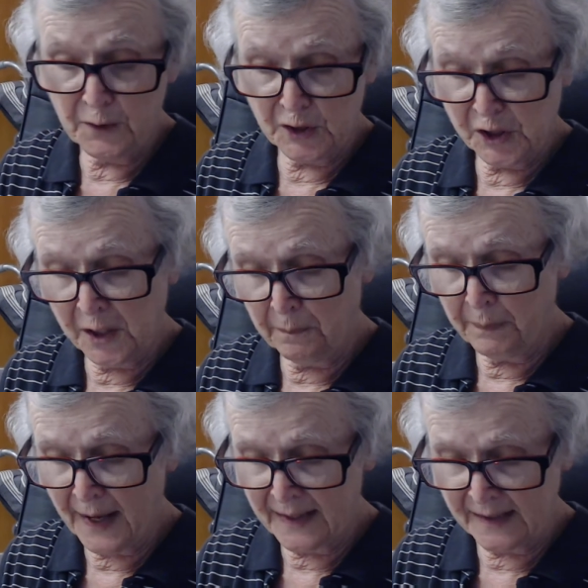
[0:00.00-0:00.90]

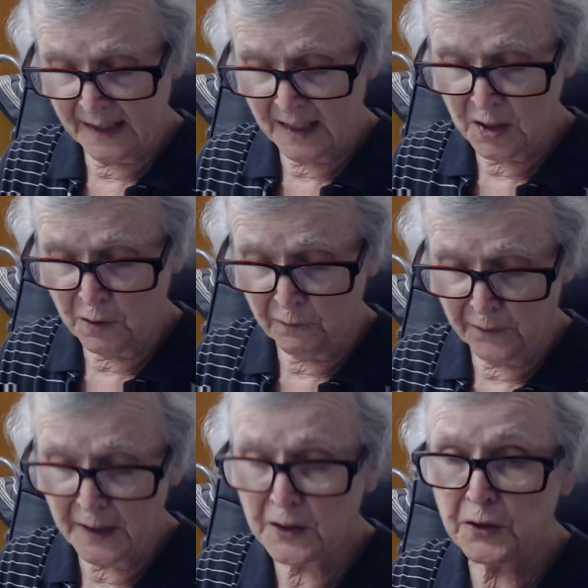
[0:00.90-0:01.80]
chimpanzee, you
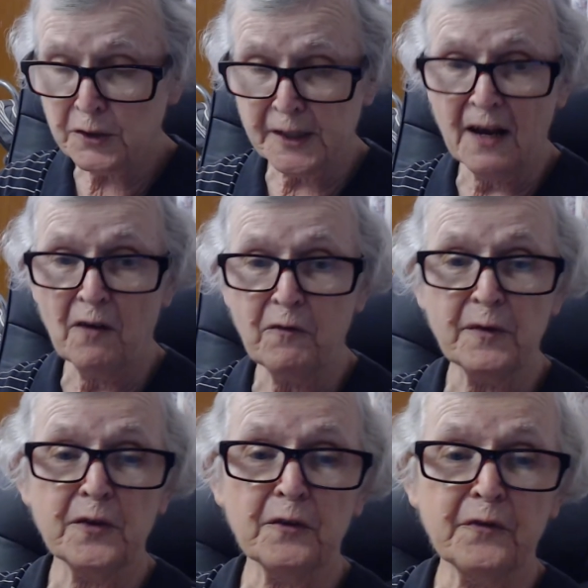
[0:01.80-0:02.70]
feed yourself
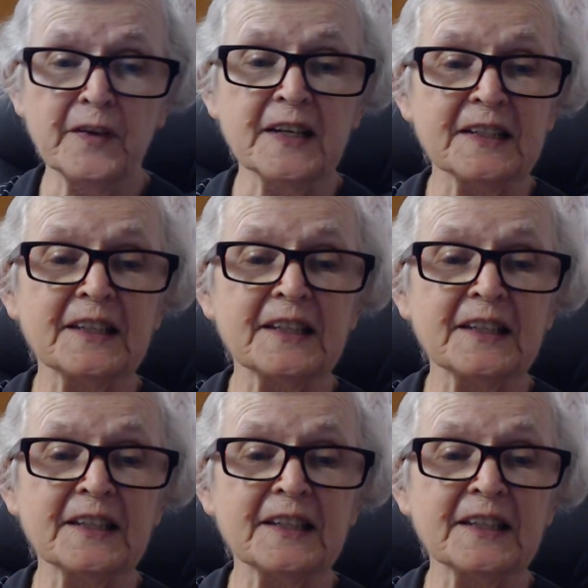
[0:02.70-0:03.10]
with your feet.